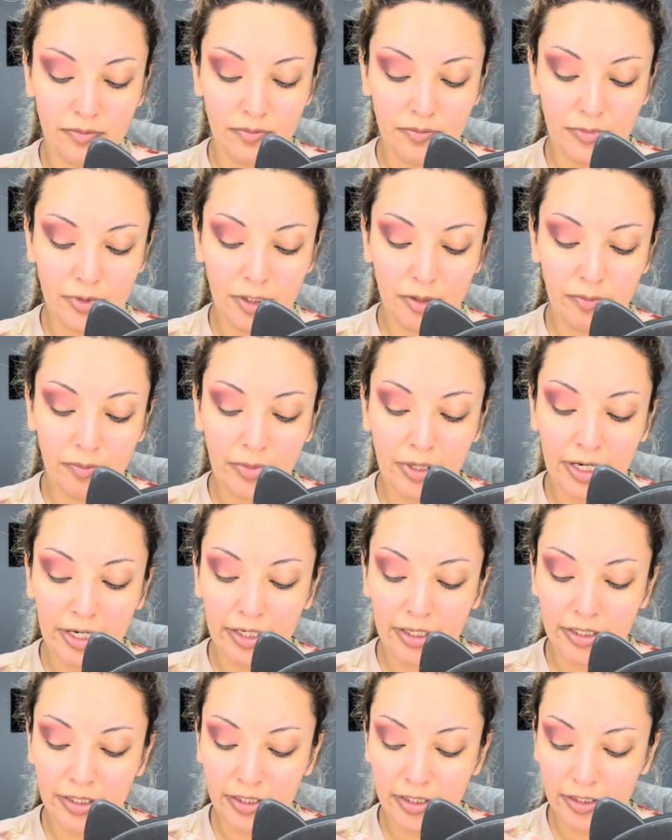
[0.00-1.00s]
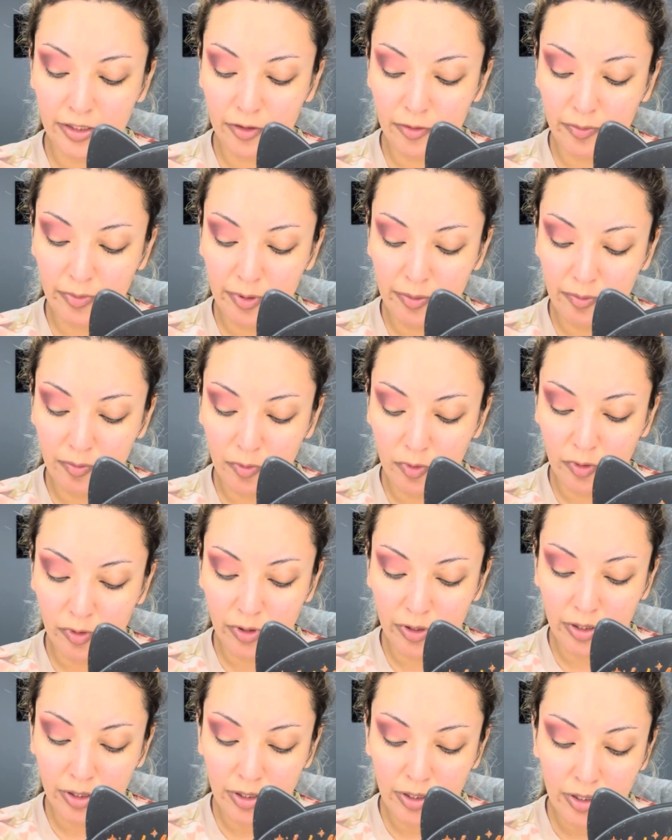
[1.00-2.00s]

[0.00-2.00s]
I'm gonna apply a little bit more,